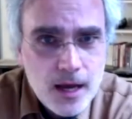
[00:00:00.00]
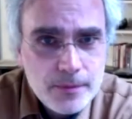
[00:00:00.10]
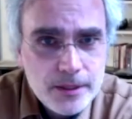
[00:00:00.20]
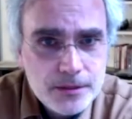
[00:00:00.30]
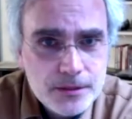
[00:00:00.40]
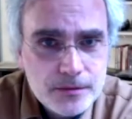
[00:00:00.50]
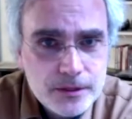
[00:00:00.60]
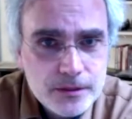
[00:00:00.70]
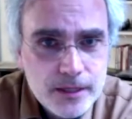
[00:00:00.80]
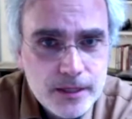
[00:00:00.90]
am an
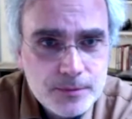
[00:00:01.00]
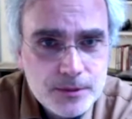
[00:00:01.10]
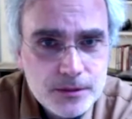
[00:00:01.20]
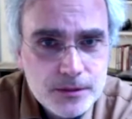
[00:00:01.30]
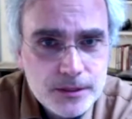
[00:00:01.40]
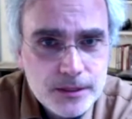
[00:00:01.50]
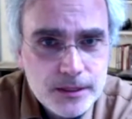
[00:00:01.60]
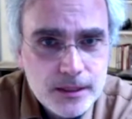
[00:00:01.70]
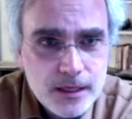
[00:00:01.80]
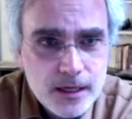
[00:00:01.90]
introvert, absolutely.
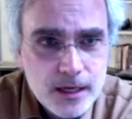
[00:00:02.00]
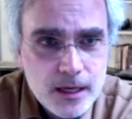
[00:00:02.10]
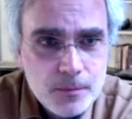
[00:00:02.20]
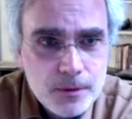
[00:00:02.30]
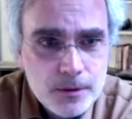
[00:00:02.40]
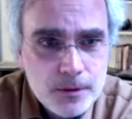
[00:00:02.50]
And